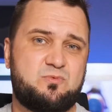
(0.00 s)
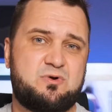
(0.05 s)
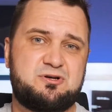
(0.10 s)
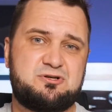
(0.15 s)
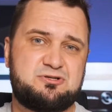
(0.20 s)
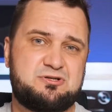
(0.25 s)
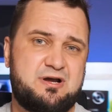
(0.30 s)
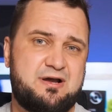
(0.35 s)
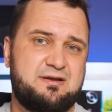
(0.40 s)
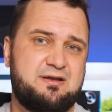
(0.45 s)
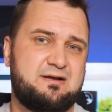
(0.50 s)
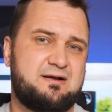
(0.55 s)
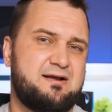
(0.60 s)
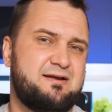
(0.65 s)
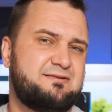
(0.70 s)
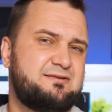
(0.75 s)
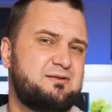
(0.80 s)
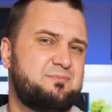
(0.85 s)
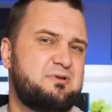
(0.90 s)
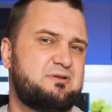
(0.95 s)
was shining a
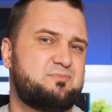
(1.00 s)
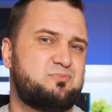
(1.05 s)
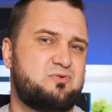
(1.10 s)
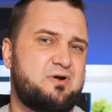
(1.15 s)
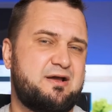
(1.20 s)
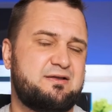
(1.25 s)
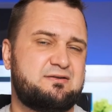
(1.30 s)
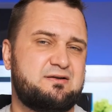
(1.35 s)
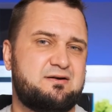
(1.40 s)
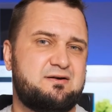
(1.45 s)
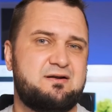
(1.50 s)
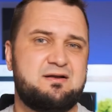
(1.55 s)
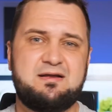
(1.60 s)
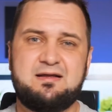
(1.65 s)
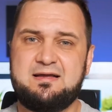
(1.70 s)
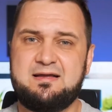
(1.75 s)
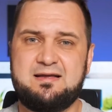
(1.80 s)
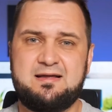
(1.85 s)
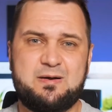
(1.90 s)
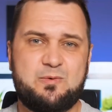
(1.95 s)
little bit brighter
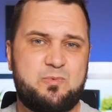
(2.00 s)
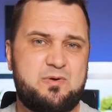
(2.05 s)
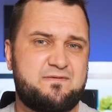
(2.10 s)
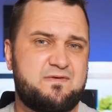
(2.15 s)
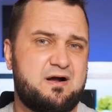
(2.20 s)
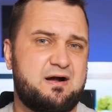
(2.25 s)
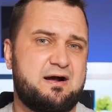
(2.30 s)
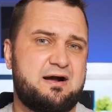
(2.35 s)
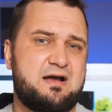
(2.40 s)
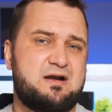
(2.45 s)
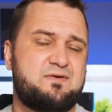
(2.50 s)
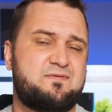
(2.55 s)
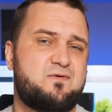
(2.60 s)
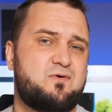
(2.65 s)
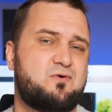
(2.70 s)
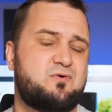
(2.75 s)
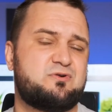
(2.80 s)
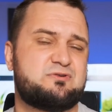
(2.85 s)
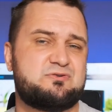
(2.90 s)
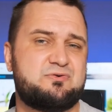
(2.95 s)
with a higher
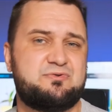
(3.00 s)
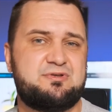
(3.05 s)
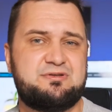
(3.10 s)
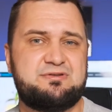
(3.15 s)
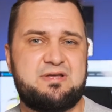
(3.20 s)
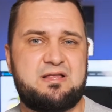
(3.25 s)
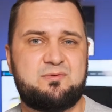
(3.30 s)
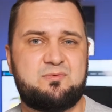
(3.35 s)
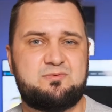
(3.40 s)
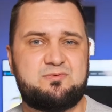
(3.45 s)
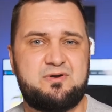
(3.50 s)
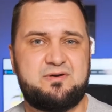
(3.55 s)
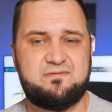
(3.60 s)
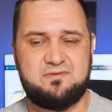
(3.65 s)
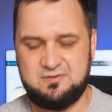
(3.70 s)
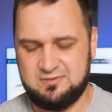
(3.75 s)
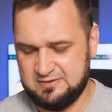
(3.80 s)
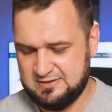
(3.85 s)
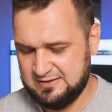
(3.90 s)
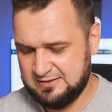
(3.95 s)
focus on detail
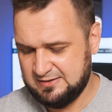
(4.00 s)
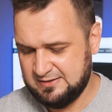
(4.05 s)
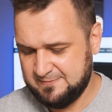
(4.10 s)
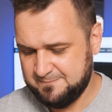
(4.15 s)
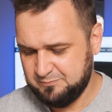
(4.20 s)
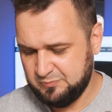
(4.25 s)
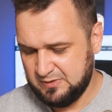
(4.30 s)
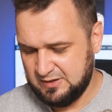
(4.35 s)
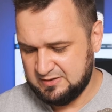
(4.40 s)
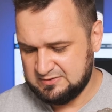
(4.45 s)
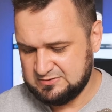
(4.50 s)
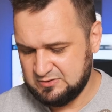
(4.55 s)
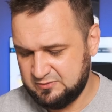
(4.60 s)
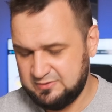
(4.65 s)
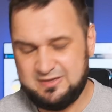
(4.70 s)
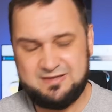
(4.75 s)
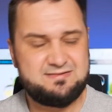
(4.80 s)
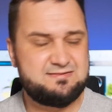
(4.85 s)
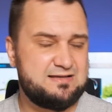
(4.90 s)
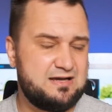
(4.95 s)
retrieval. So
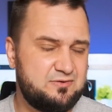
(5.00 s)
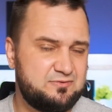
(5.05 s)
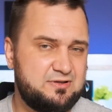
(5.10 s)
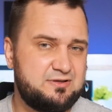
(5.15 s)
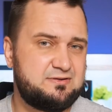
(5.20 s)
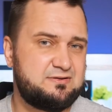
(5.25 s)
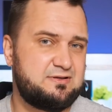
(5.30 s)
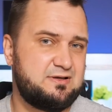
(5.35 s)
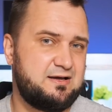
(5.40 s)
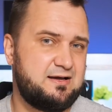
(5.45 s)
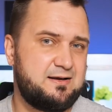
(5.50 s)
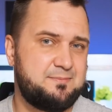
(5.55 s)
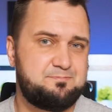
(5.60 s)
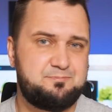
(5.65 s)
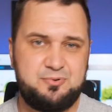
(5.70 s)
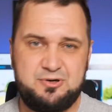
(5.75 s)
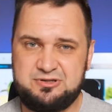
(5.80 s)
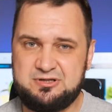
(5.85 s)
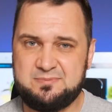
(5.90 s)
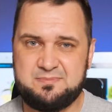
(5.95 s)
they sounded
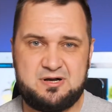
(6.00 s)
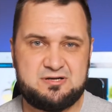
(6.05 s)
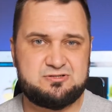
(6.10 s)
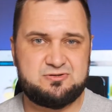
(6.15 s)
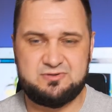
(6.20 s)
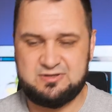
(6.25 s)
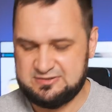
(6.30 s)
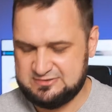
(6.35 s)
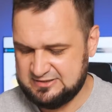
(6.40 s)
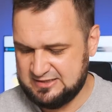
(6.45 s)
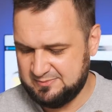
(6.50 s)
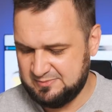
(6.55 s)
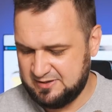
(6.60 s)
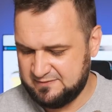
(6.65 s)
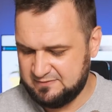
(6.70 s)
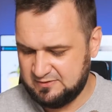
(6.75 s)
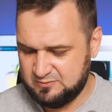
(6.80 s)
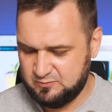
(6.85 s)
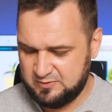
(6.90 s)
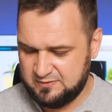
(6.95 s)
pretty much on the same
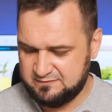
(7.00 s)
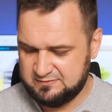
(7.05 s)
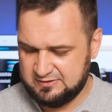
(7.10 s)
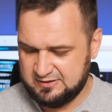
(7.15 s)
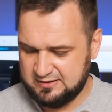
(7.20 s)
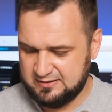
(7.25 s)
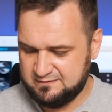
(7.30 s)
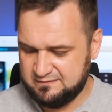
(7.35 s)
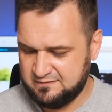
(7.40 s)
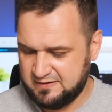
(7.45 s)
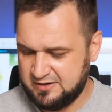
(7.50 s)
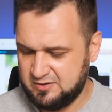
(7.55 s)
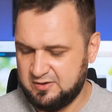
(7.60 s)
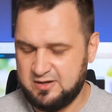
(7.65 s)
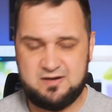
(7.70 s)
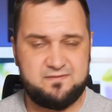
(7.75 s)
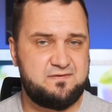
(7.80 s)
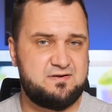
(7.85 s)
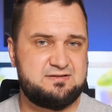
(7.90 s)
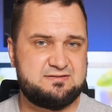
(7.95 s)
level with the
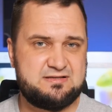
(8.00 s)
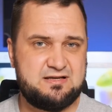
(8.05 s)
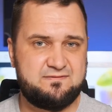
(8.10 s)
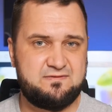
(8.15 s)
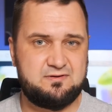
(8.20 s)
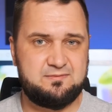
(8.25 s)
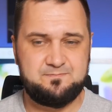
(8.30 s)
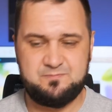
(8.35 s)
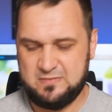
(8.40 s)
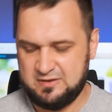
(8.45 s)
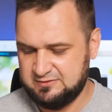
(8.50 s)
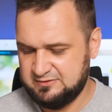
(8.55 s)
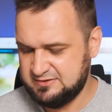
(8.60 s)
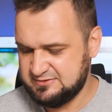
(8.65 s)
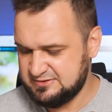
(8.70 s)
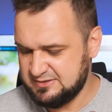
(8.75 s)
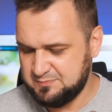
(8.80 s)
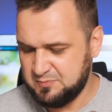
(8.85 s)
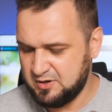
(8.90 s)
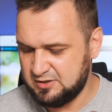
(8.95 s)
FiiO FH7 in
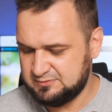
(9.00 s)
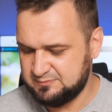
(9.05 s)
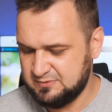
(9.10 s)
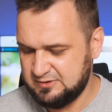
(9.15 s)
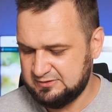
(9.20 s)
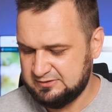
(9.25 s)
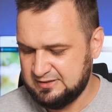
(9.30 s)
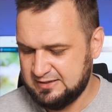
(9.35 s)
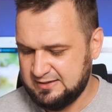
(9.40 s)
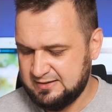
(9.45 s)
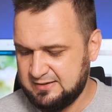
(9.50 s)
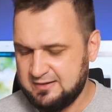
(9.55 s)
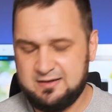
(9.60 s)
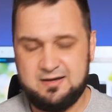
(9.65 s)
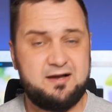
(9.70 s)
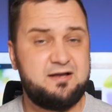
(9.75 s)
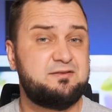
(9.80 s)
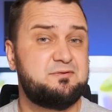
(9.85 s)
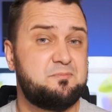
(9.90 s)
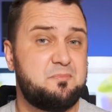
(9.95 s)
this department,
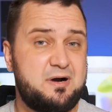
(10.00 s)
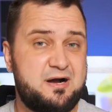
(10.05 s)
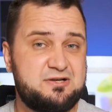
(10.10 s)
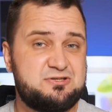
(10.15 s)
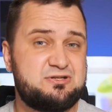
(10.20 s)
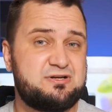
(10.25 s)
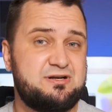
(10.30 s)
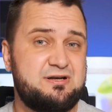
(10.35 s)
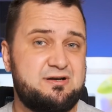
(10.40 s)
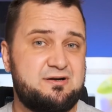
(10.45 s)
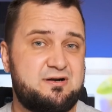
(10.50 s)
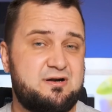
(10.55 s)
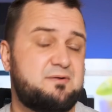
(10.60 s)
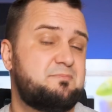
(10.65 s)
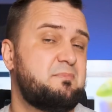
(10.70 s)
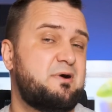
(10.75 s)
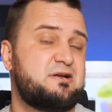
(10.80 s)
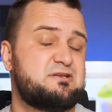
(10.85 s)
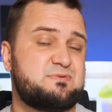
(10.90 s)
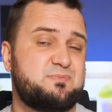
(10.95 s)
and much clearer,
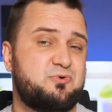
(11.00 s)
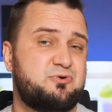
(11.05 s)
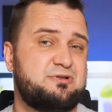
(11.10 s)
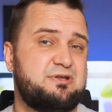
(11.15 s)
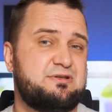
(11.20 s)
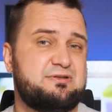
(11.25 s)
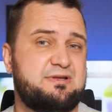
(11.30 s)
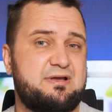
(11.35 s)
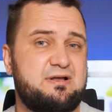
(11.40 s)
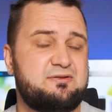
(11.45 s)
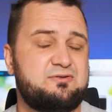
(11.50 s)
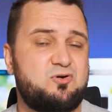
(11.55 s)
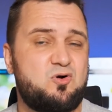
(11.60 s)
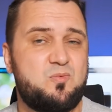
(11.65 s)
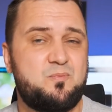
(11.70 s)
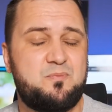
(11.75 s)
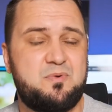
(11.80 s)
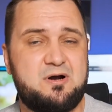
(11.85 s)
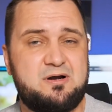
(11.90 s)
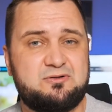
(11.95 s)
much more detailed
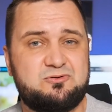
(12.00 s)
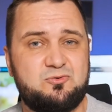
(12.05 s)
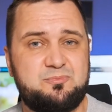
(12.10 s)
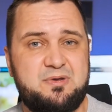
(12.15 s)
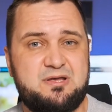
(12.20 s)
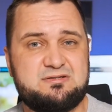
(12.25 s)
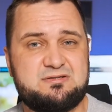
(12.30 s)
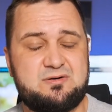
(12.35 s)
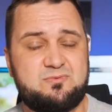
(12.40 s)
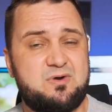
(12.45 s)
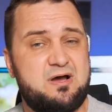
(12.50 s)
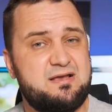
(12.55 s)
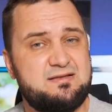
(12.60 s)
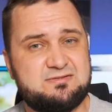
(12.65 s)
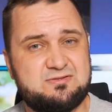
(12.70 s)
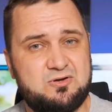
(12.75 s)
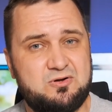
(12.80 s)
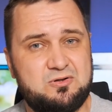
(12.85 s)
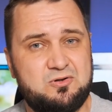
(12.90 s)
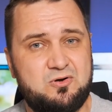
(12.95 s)
compared to Mesa
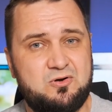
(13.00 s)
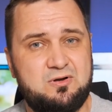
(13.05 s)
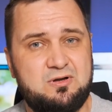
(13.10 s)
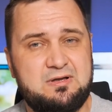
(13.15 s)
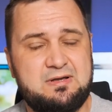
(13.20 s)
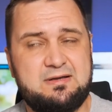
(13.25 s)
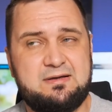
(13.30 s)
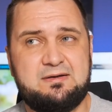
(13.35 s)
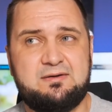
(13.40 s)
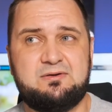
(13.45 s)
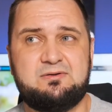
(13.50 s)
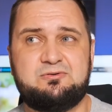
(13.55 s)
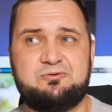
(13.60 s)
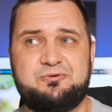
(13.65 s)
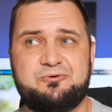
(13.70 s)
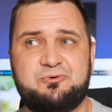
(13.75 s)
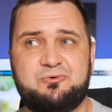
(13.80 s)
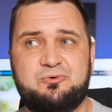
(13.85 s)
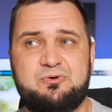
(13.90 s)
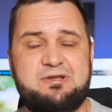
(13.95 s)
Rise Solo,
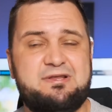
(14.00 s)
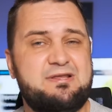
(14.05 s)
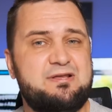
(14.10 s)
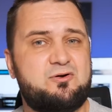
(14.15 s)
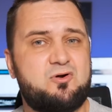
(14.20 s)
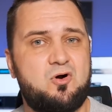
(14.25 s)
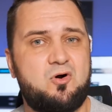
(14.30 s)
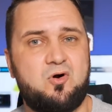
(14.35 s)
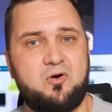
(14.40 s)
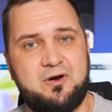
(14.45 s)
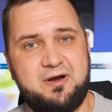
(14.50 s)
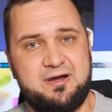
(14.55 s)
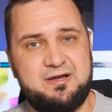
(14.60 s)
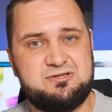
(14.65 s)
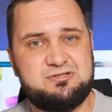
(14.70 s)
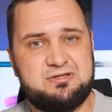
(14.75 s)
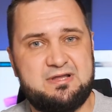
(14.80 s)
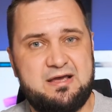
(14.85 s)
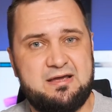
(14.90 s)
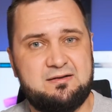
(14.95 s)
to Eco
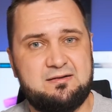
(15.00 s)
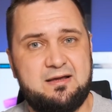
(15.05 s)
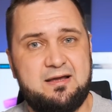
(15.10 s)
OH10